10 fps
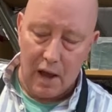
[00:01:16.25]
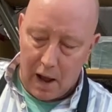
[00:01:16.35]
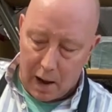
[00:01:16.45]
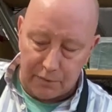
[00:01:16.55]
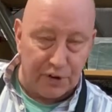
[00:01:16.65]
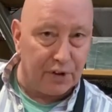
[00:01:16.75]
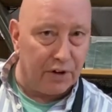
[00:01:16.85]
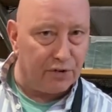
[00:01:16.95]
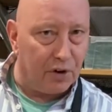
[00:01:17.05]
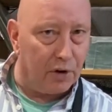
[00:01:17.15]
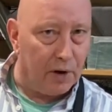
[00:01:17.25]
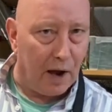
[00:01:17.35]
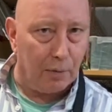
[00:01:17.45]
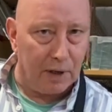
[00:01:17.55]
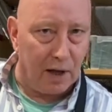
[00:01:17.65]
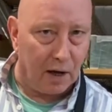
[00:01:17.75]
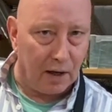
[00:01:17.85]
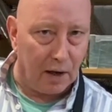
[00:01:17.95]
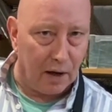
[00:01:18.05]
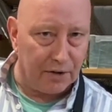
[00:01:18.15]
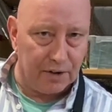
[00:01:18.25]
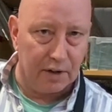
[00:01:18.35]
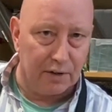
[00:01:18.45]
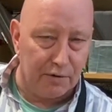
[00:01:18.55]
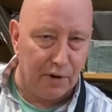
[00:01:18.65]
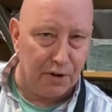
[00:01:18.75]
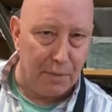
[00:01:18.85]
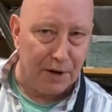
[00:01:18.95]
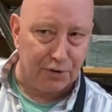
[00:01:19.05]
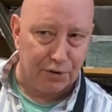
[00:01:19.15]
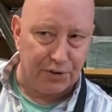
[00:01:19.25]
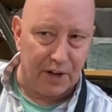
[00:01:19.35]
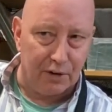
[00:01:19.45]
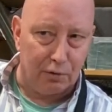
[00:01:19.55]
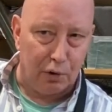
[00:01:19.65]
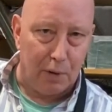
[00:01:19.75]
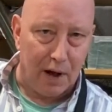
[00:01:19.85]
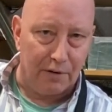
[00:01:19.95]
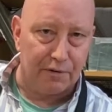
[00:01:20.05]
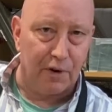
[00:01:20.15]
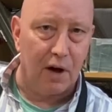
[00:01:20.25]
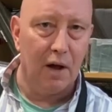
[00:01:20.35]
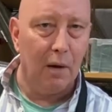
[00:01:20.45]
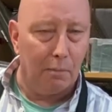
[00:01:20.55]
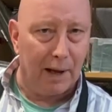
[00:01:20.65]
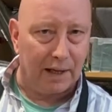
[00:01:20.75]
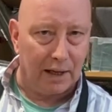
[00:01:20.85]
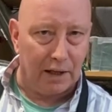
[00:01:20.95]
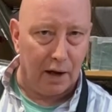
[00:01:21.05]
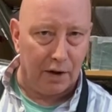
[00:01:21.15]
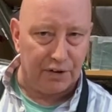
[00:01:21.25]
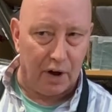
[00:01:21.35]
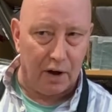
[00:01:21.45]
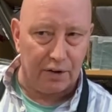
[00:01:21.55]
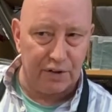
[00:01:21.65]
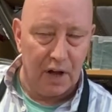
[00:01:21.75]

I'm just going to show you how we cut glass, the fundamental skill required for making glass art.